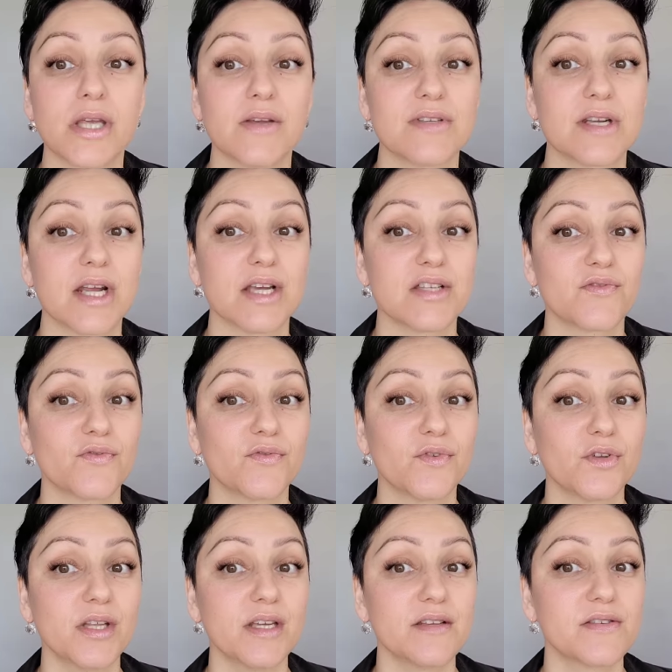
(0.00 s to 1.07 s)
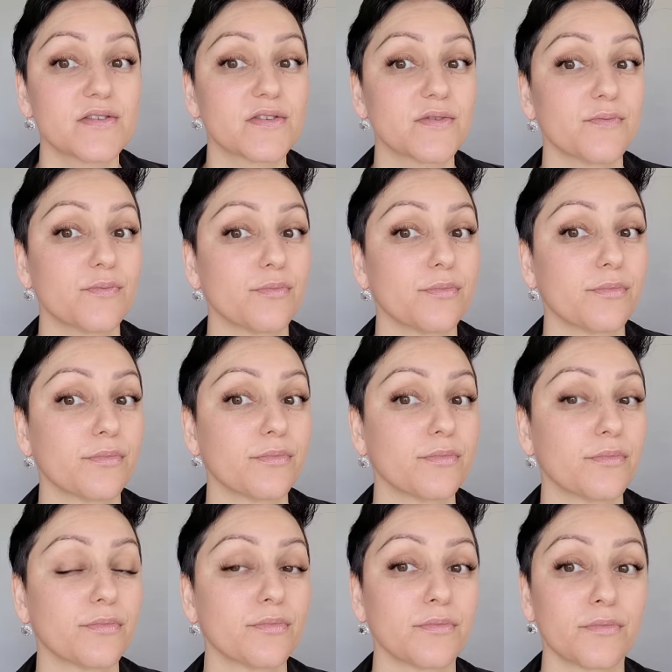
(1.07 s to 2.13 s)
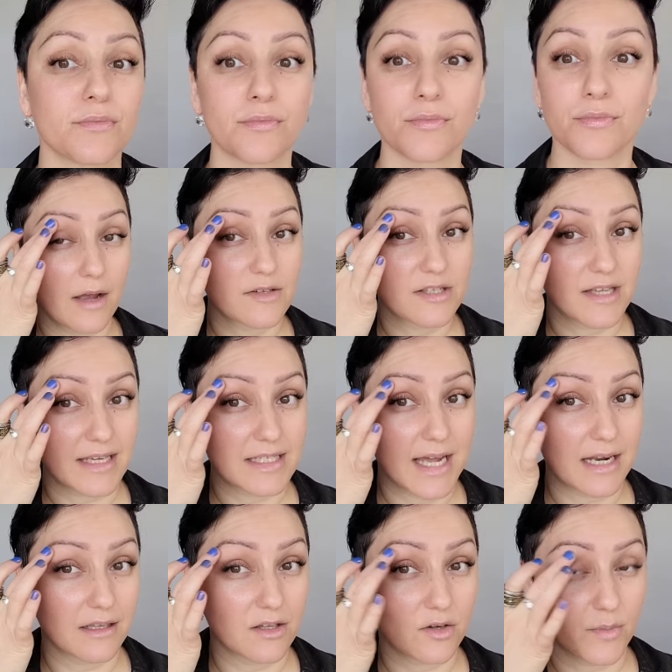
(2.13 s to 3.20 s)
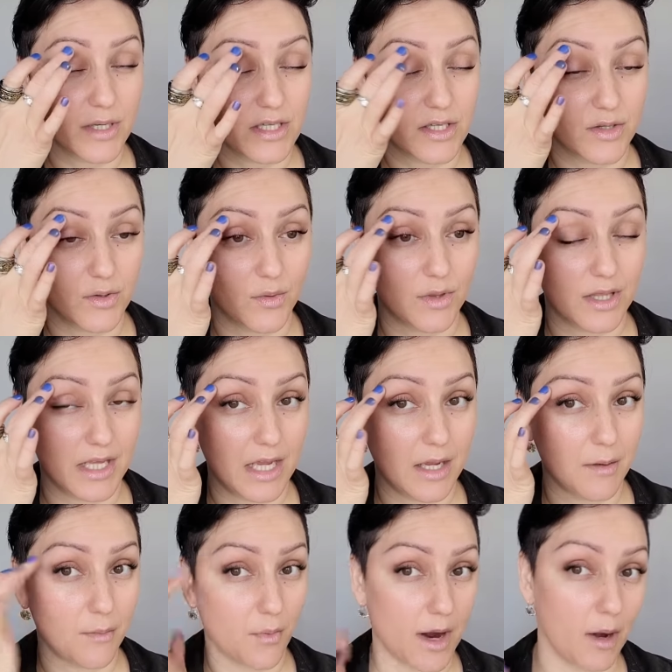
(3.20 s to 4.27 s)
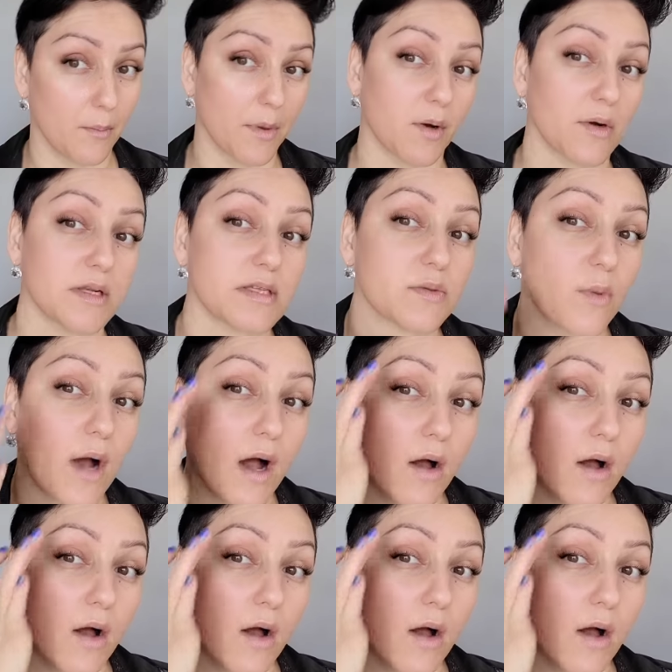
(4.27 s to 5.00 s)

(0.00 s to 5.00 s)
Gives a nice fullness. I also like to add a little bit to the brow bone as